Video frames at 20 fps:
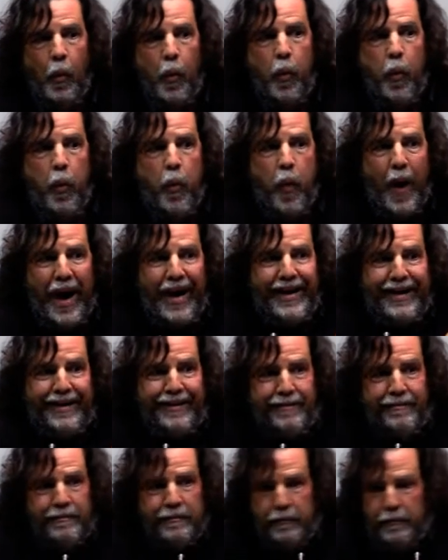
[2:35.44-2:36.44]

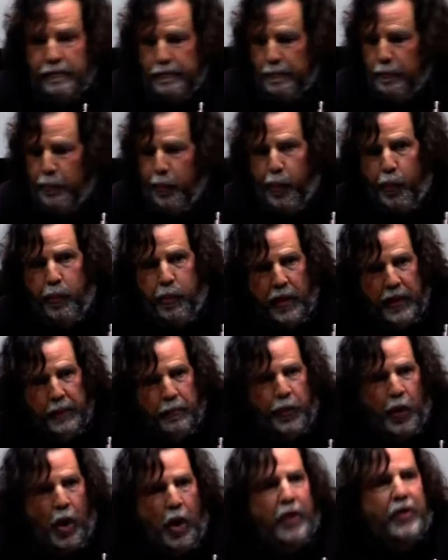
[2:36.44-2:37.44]
what
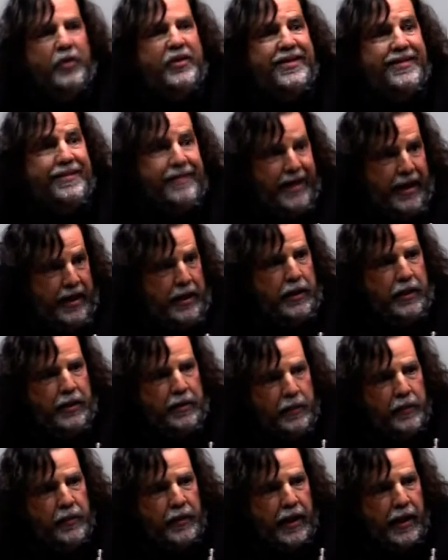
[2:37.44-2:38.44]
brought us
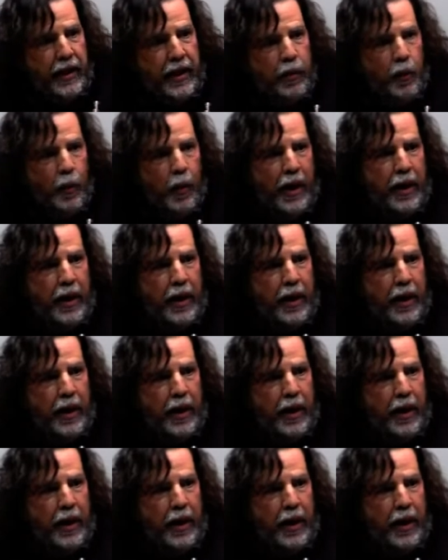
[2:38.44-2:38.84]
there, okay?